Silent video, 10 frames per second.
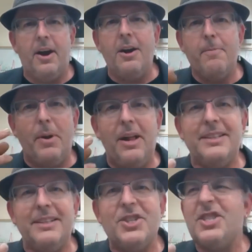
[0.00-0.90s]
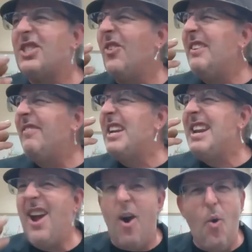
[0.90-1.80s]
Our politicians don't
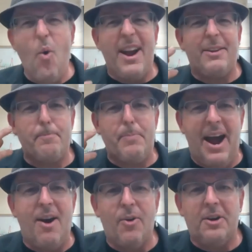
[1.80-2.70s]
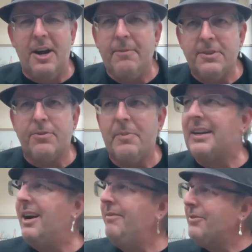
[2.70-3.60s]
even know where the power comes from.
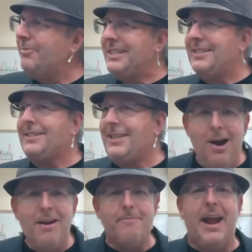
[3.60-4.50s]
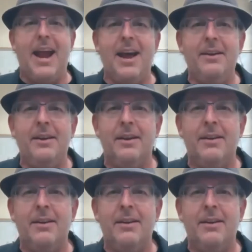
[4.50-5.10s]
It comes from the sun, man.